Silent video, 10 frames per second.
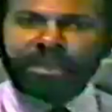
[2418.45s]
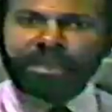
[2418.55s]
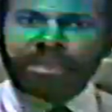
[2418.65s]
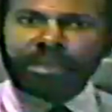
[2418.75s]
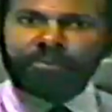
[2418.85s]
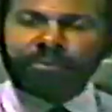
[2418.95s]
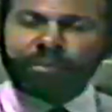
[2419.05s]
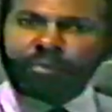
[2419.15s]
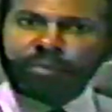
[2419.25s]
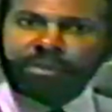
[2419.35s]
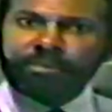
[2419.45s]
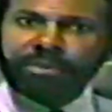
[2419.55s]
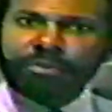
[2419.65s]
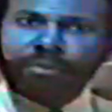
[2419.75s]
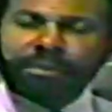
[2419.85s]
But what we'll be
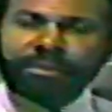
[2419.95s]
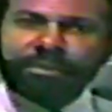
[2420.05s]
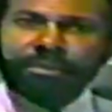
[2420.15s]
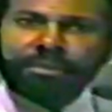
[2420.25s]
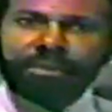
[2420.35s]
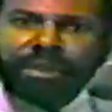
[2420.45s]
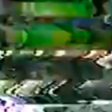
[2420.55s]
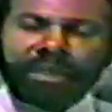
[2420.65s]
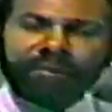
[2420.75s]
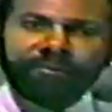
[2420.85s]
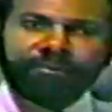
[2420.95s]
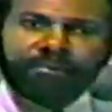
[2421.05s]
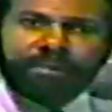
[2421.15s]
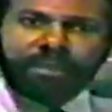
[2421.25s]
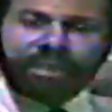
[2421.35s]
doing,
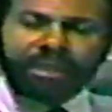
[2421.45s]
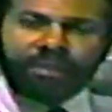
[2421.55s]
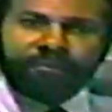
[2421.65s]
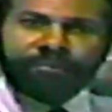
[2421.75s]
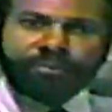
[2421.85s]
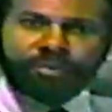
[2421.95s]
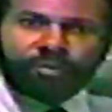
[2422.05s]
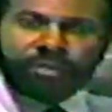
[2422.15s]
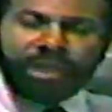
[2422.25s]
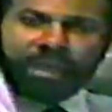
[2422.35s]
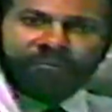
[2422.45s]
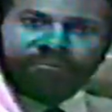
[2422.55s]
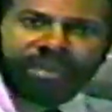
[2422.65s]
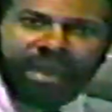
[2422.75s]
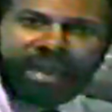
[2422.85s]
if you can't
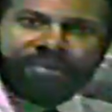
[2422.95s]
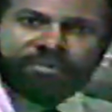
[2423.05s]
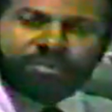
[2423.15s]
find